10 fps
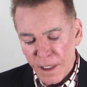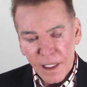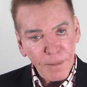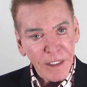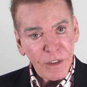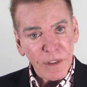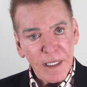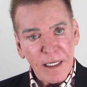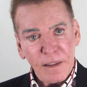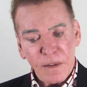I mentioned
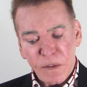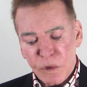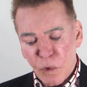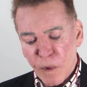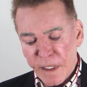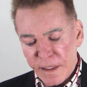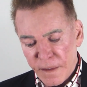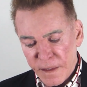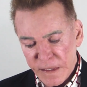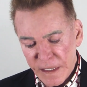that in the story
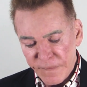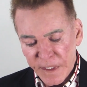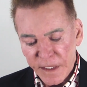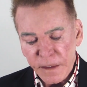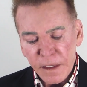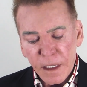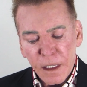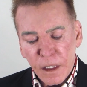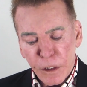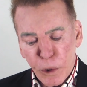this evening.
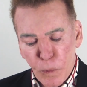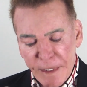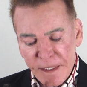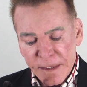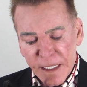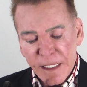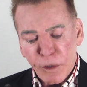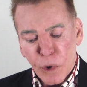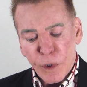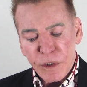Louise
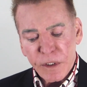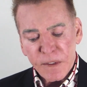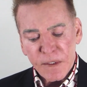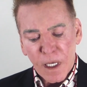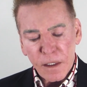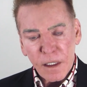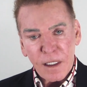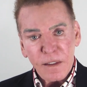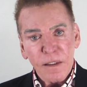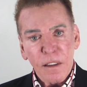encourages
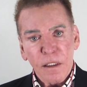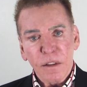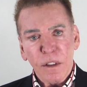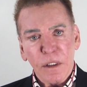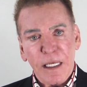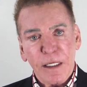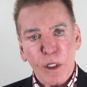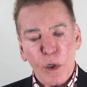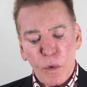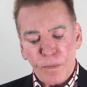us to let
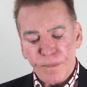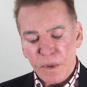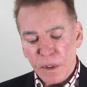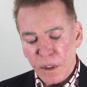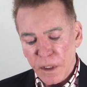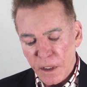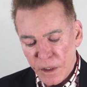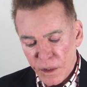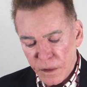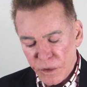go.
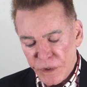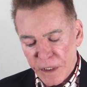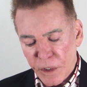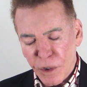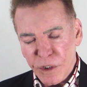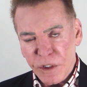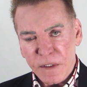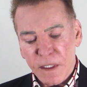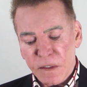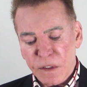She
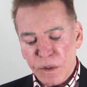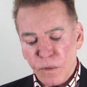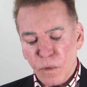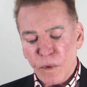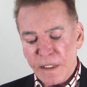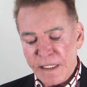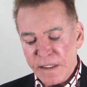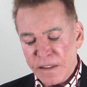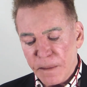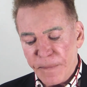encourages us to
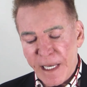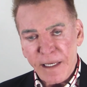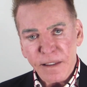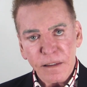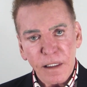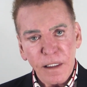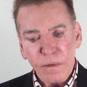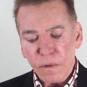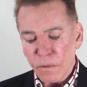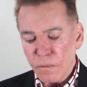release the past and
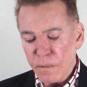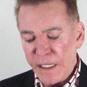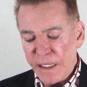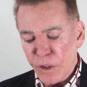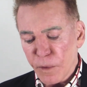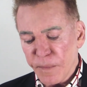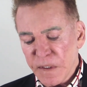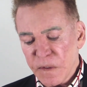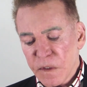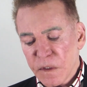make it your
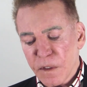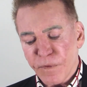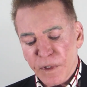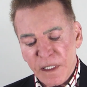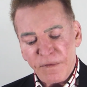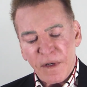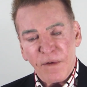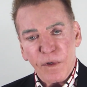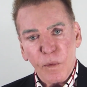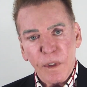business to forgive
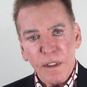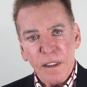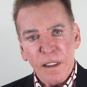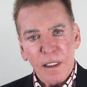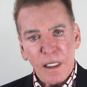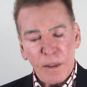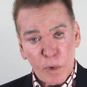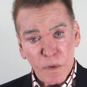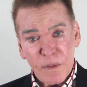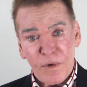everyone, and
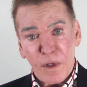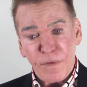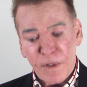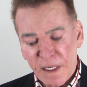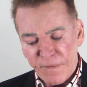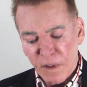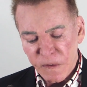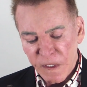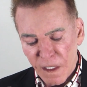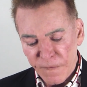most of all, forgive
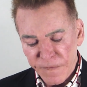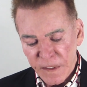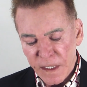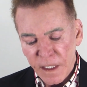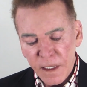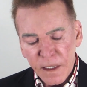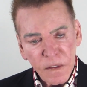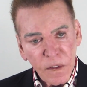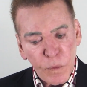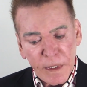ourselves,
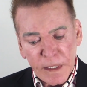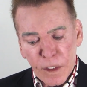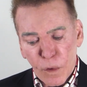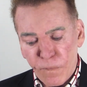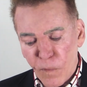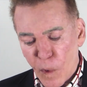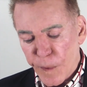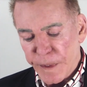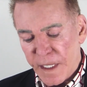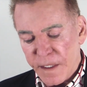so we can go
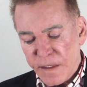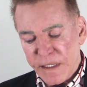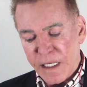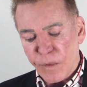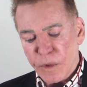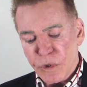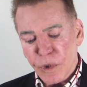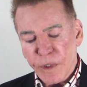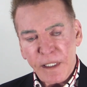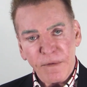forward on a sacred
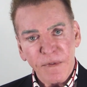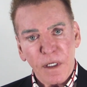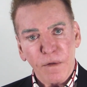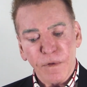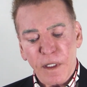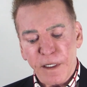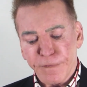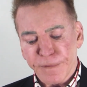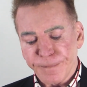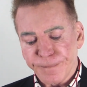journey of
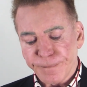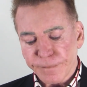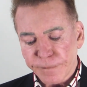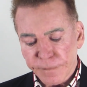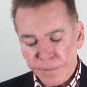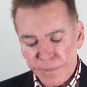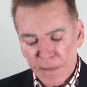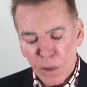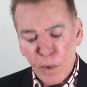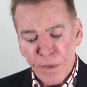self-love.
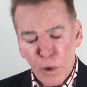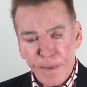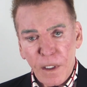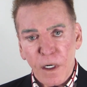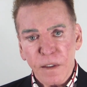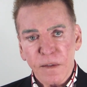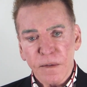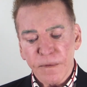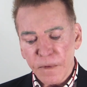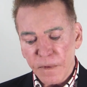With open
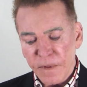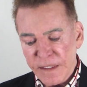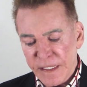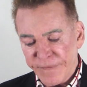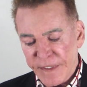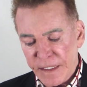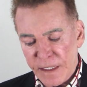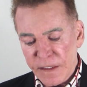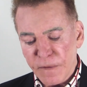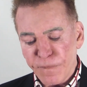hearts this evening,
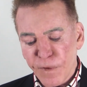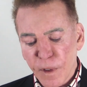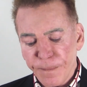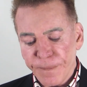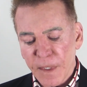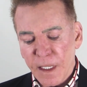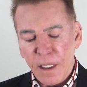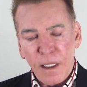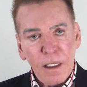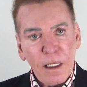let's affirm,
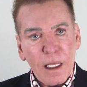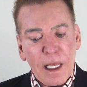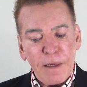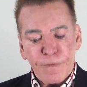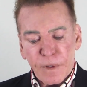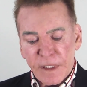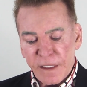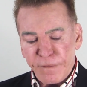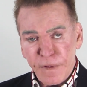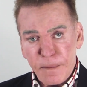I
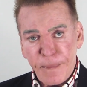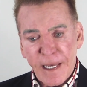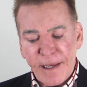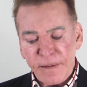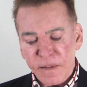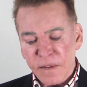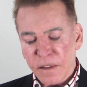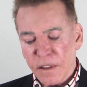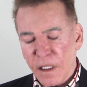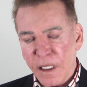forgive the
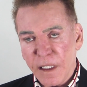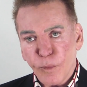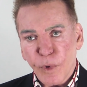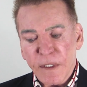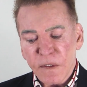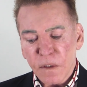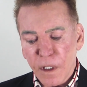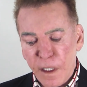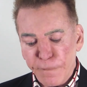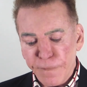past, I embrace
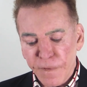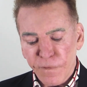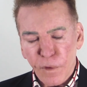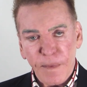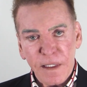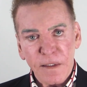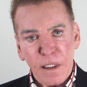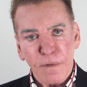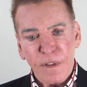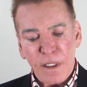love for
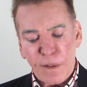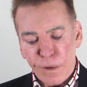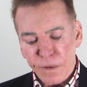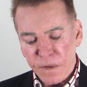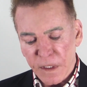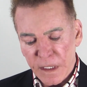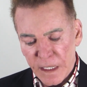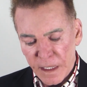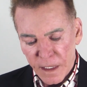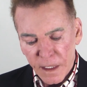myself and others.
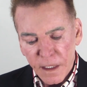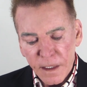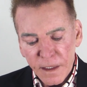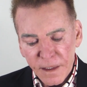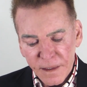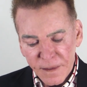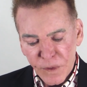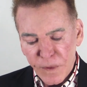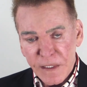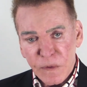
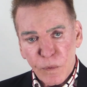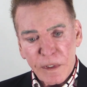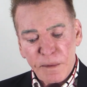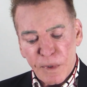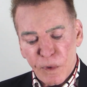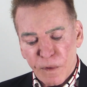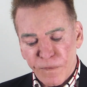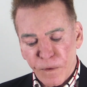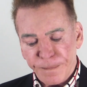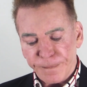So that's really
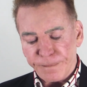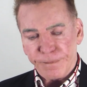beautiful.